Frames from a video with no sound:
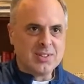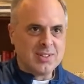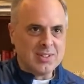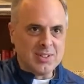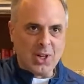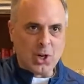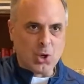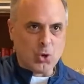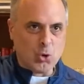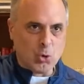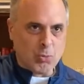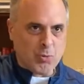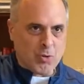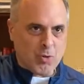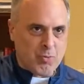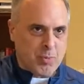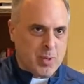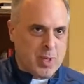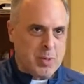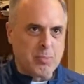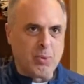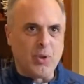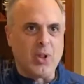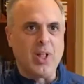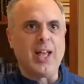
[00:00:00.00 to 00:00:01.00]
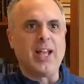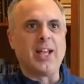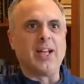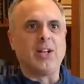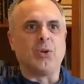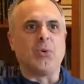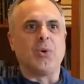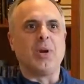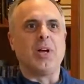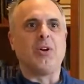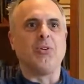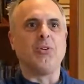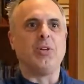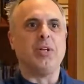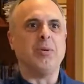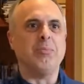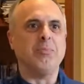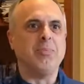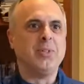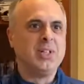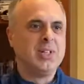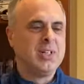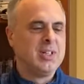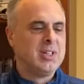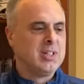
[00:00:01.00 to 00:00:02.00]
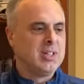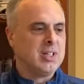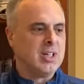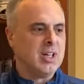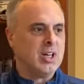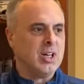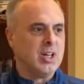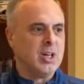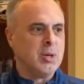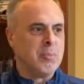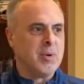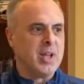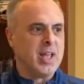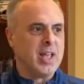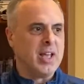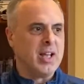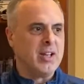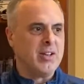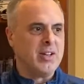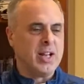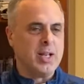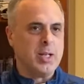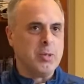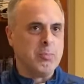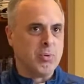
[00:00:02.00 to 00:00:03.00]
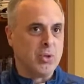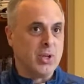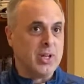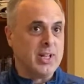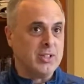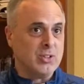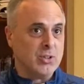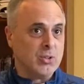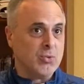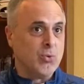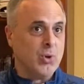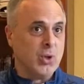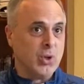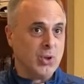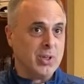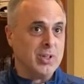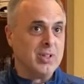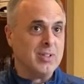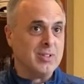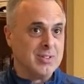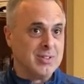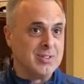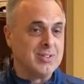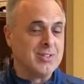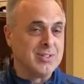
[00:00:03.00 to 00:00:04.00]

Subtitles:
a group of people hanging around him. And he played really